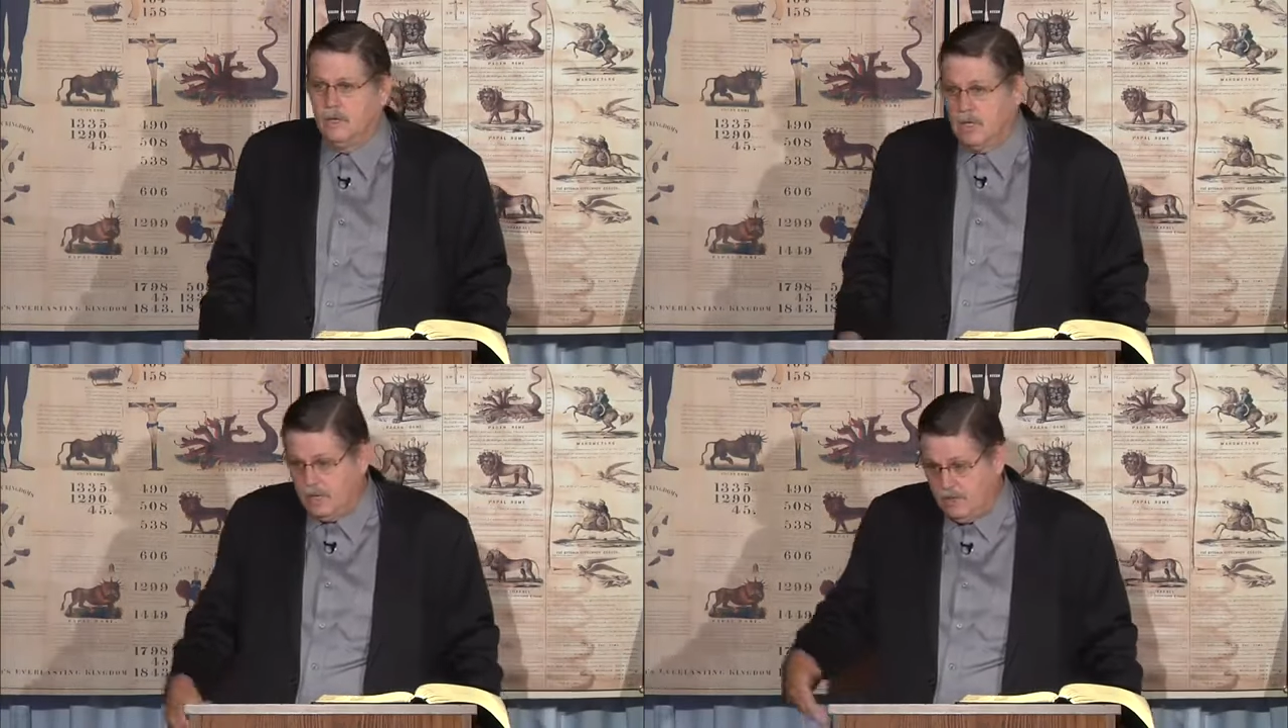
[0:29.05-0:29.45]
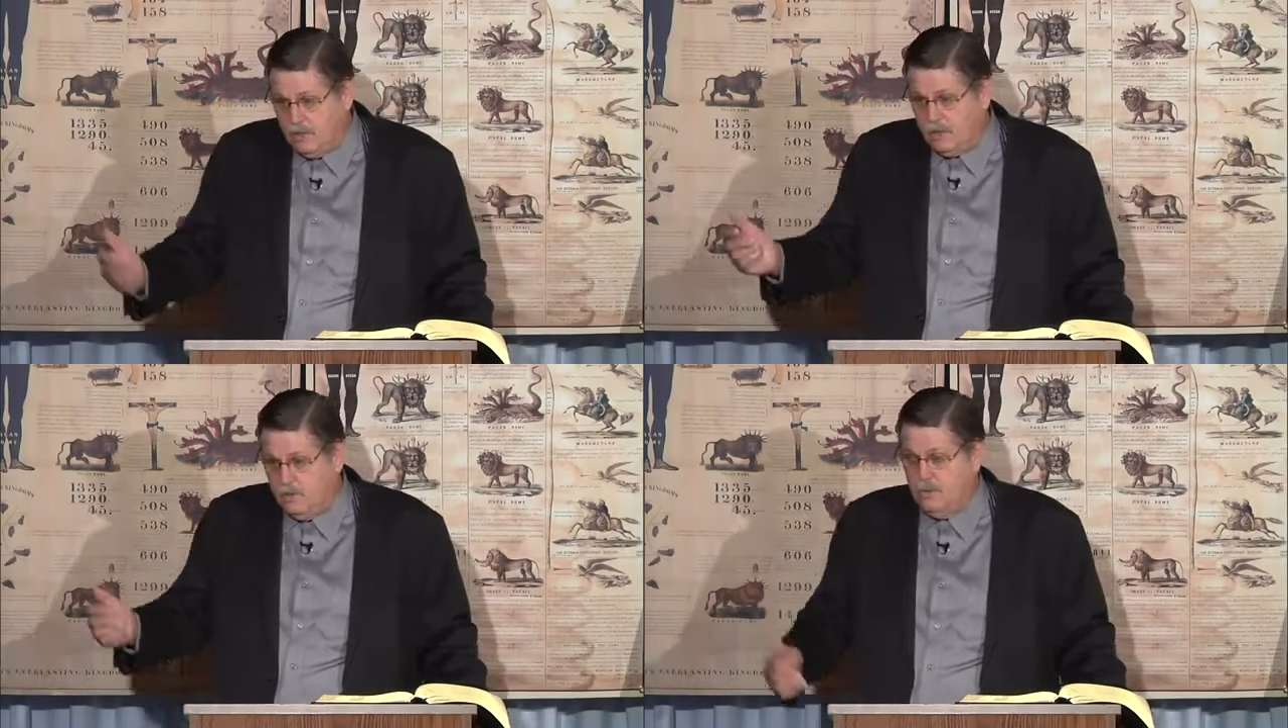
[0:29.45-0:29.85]

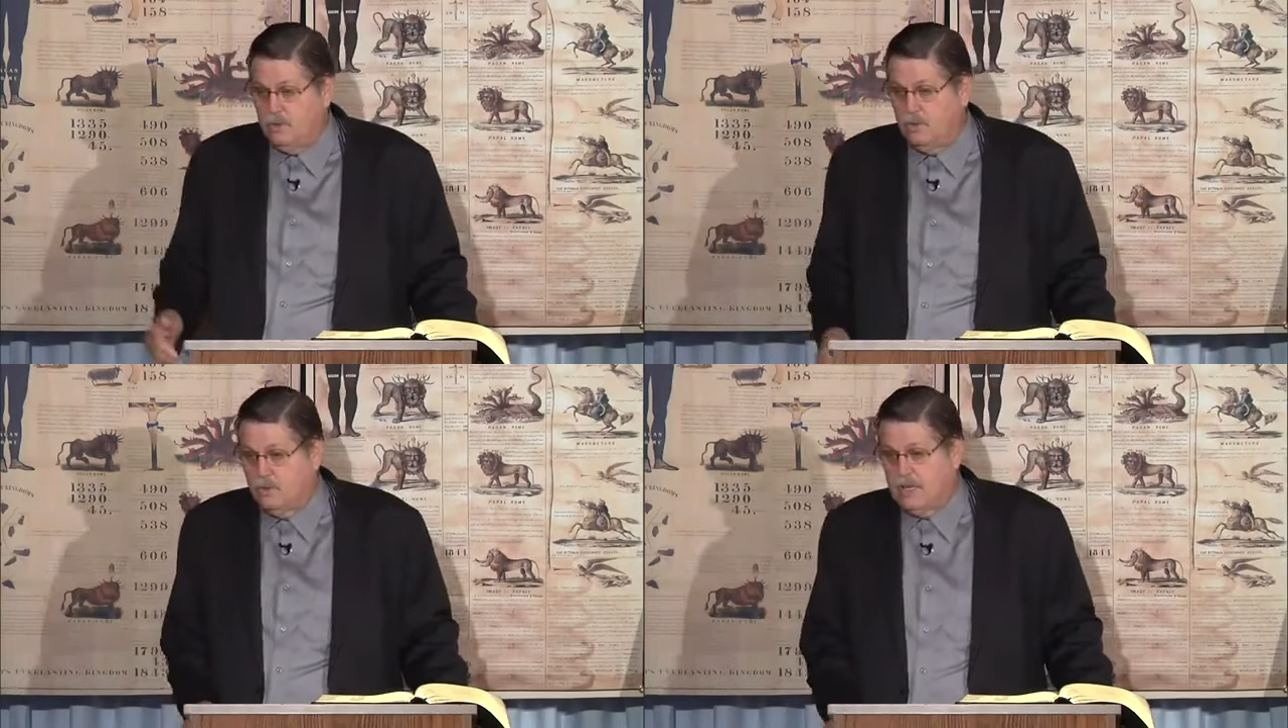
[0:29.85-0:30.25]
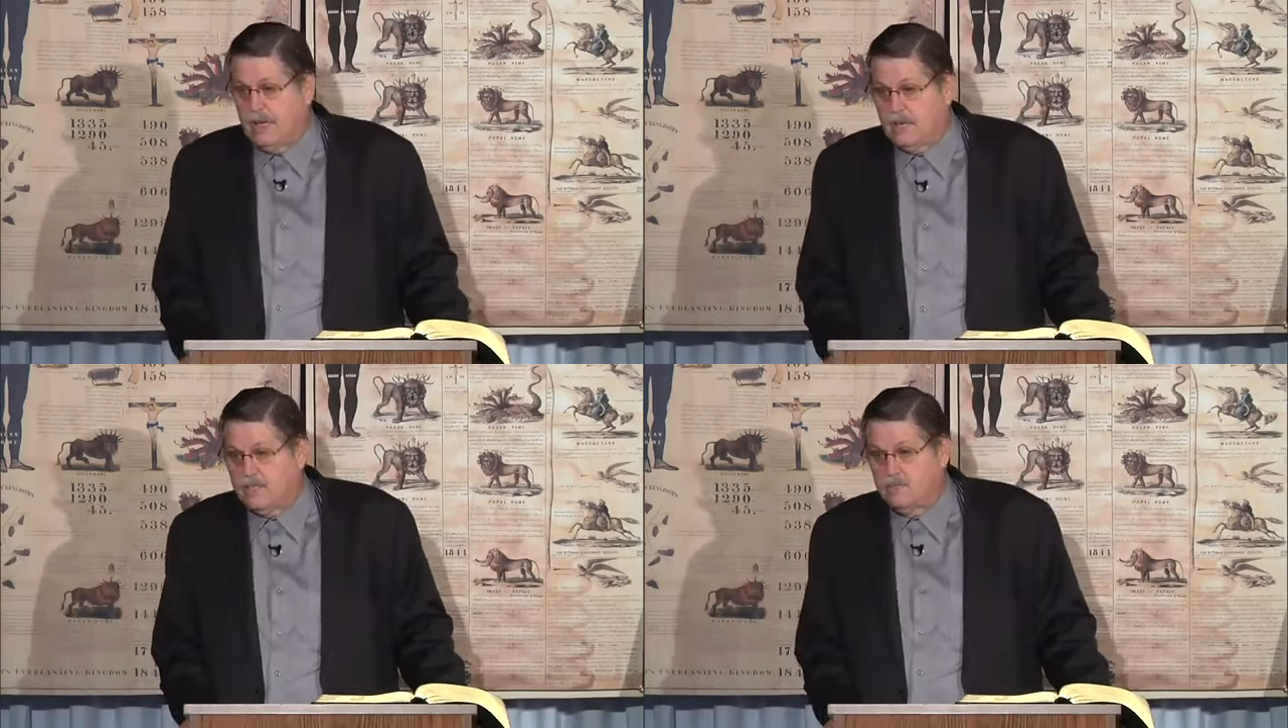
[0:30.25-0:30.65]
into
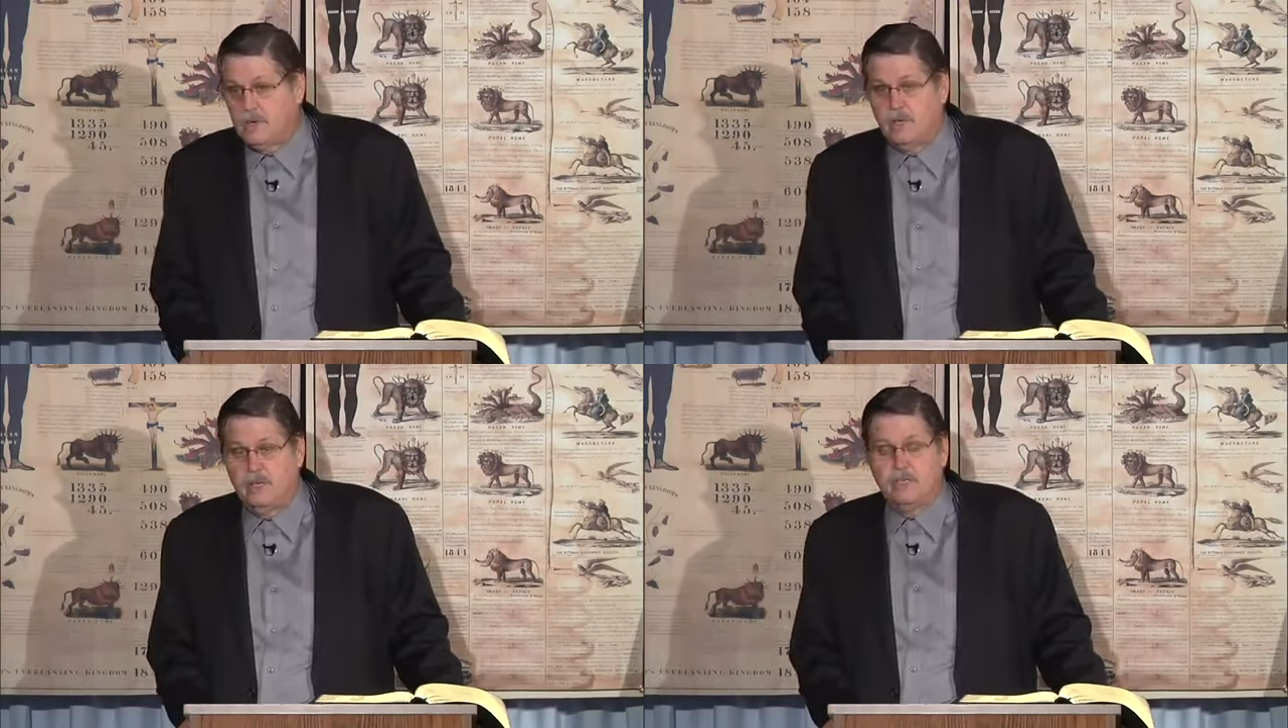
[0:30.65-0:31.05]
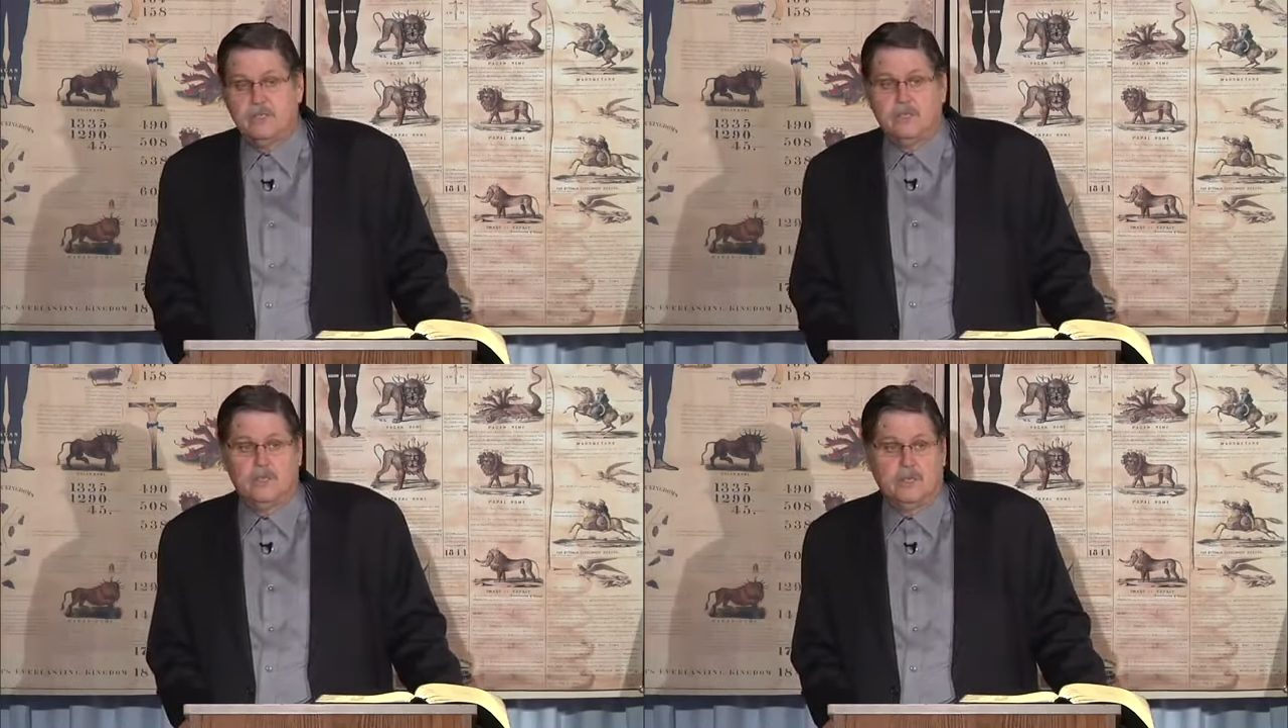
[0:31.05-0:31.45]
that
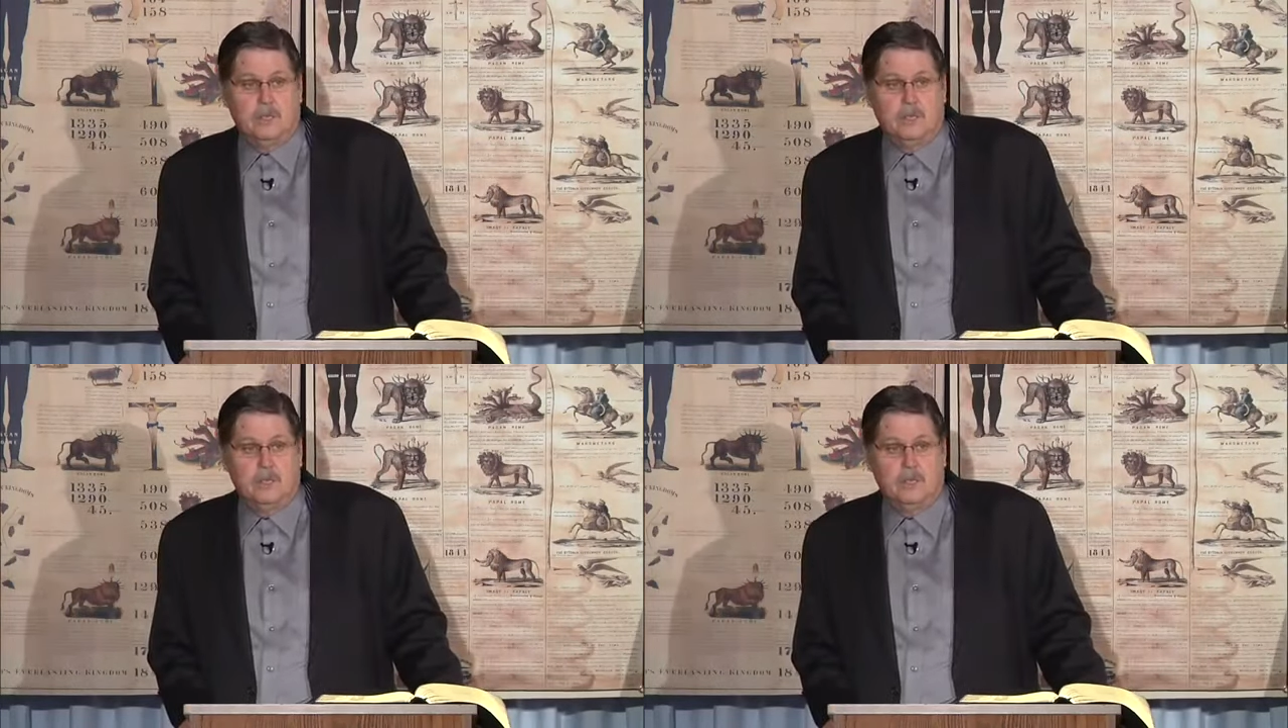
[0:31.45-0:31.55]
experience.